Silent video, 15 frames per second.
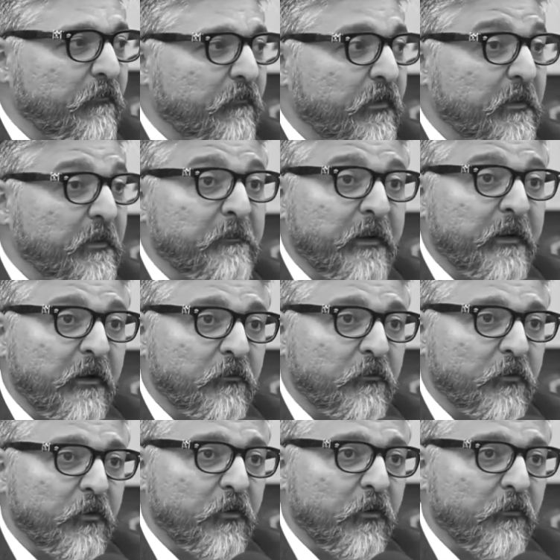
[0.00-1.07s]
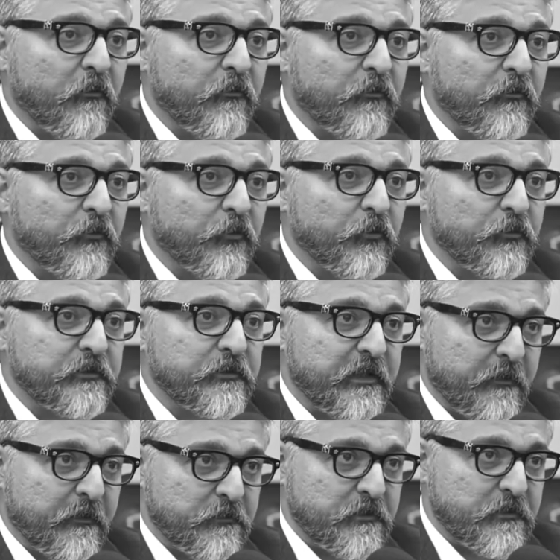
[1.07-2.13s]
very proud of those
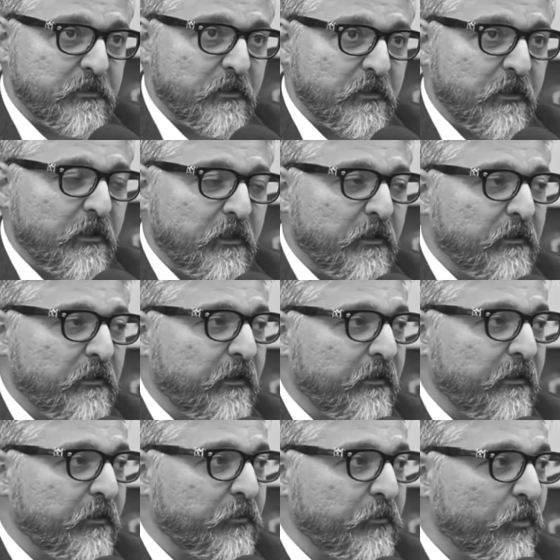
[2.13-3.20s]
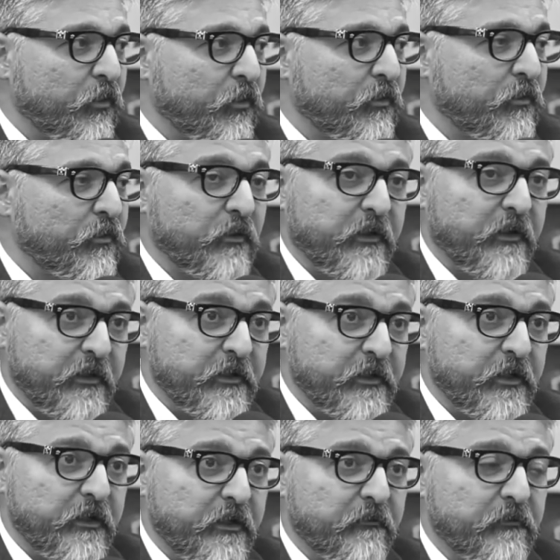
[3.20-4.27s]
steps mm-hmm. that they took, the
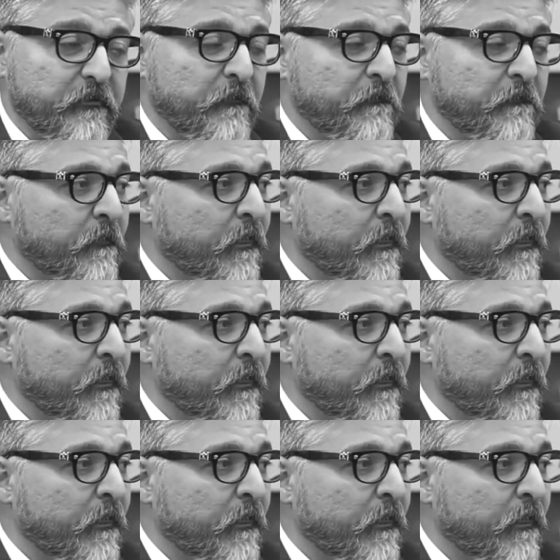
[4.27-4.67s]
initiatives.